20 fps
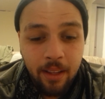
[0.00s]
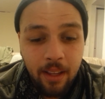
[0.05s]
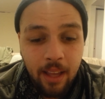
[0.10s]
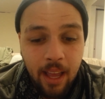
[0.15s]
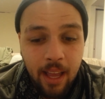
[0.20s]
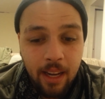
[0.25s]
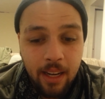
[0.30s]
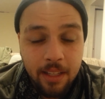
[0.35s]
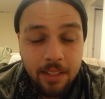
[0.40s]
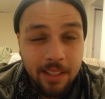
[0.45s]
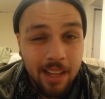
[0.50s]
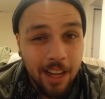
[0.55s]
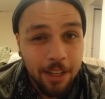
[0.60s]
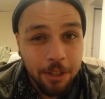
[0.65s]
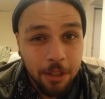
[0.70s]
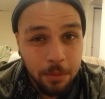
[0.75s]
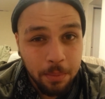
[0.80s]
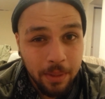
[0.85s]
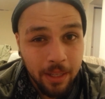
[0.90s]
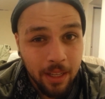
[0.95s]
And it's not
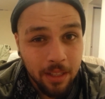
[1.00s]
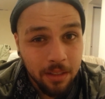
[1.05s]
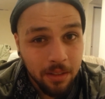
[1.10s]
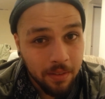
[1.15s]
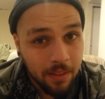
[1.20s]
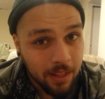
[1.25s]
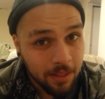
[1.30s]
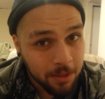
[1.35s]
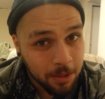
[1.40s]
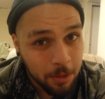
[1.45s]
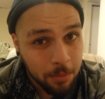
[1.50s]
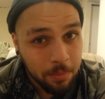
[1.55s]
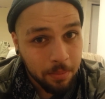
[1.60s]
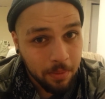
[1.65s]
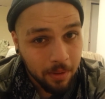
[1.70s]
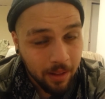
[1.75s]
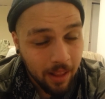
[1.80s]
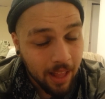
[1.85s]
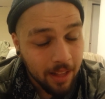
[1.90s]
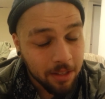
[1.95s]
just because of
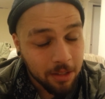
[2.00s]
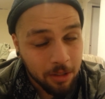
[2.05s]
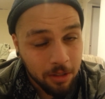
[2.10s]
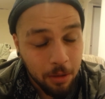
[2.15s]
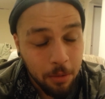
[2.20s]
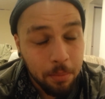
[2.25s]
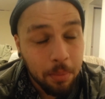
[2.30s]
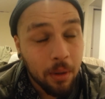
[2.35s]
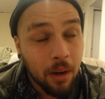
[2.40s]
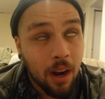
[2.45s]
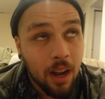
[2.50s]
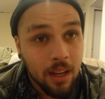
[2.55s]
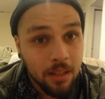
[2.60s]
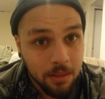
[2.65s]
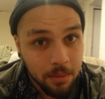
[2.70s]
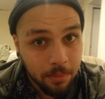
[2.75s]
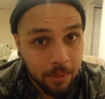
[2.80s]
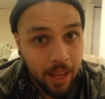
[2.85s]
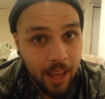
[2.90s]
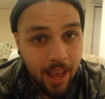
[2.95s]
that super
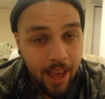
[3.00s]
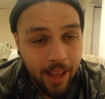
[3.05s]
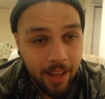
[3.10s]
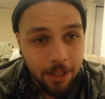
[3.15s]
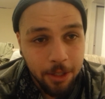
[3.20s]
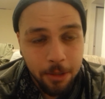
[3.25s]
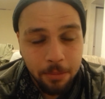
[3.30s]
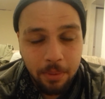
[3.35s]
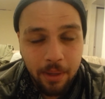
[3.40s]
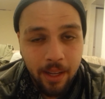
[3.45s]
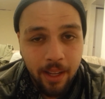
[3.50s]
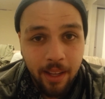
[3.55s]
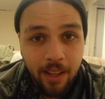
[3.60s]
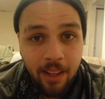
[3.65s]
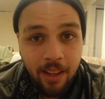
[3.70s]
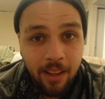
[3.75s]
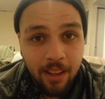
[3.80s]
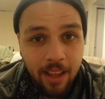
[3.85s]
awesome catch, but